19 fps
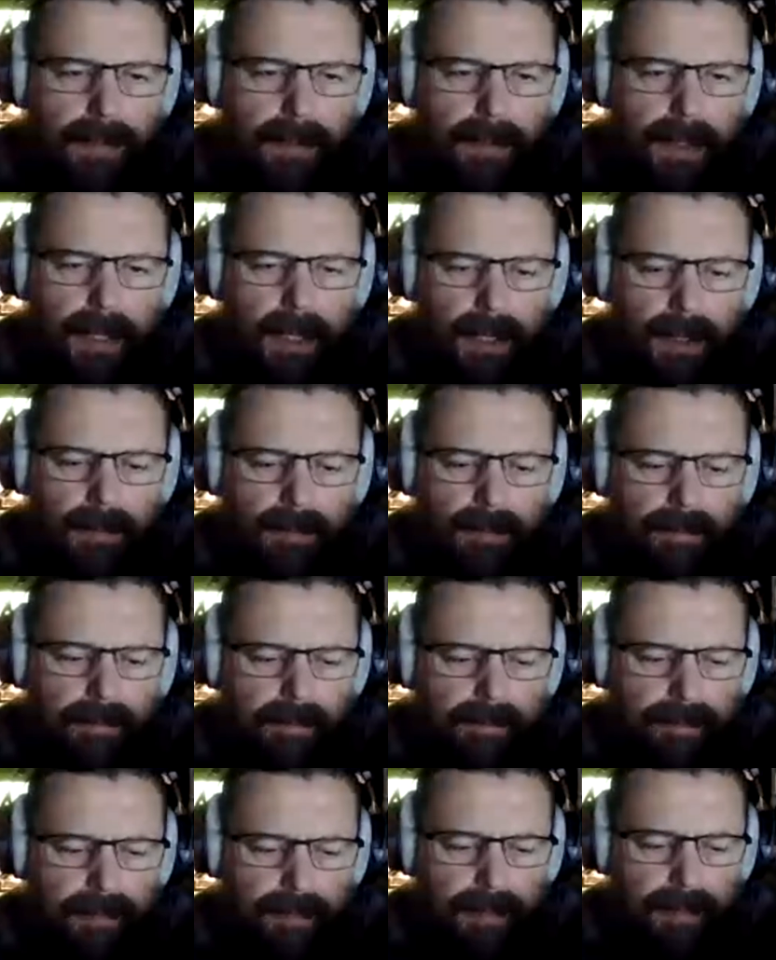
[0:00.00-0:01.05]
Yeah.
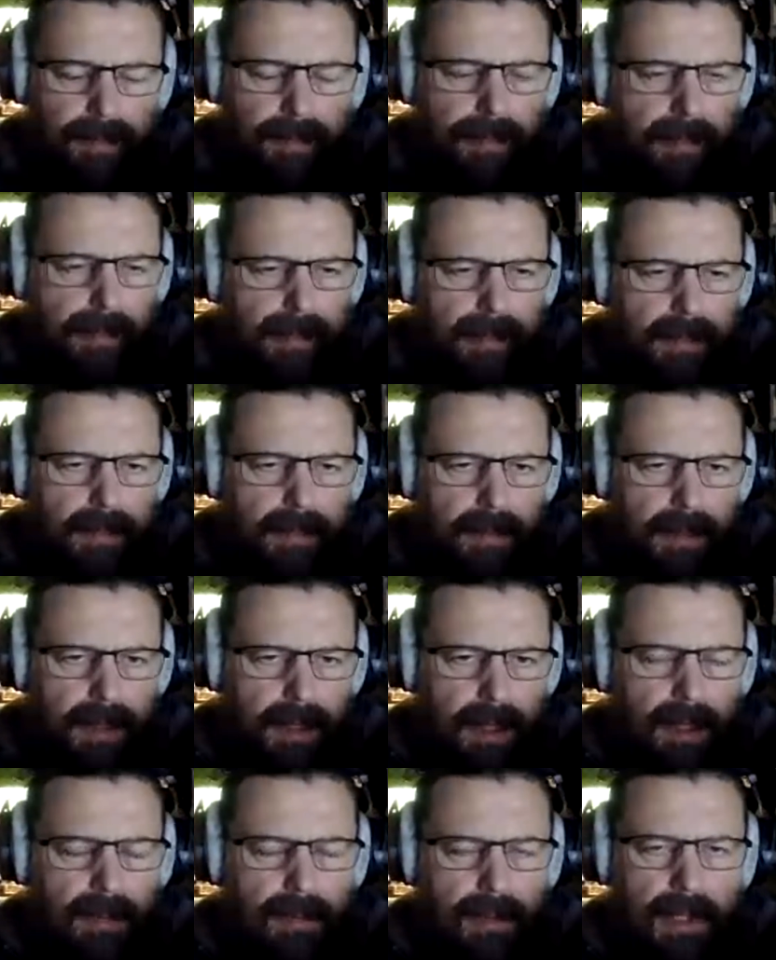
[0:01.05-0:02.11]

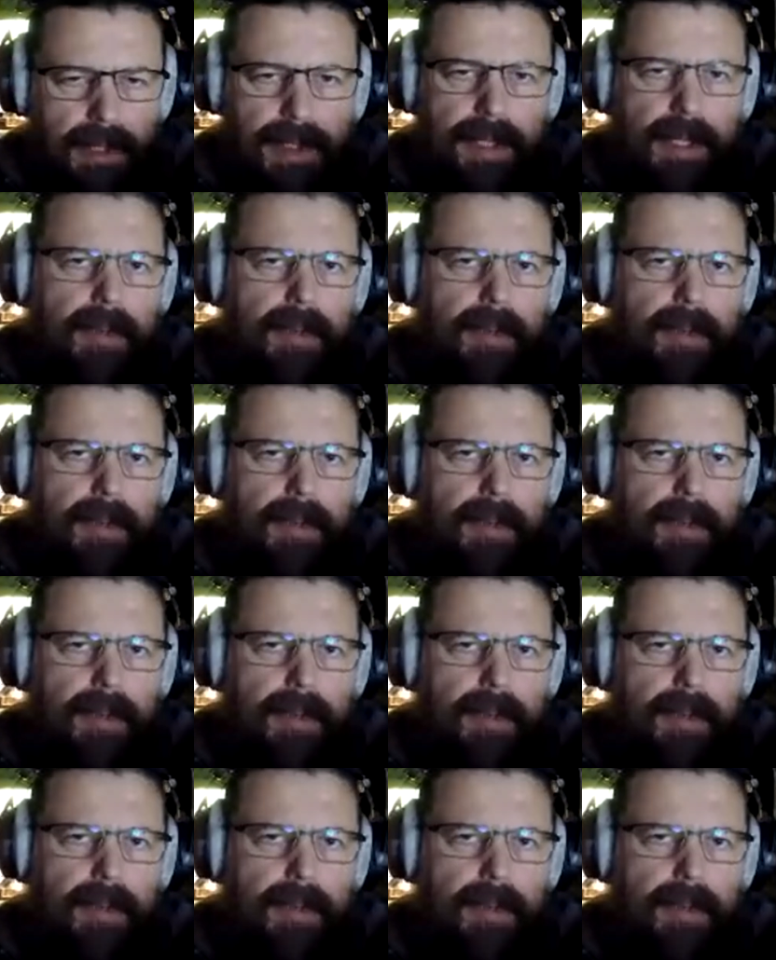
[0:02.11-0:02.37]
Otherwise,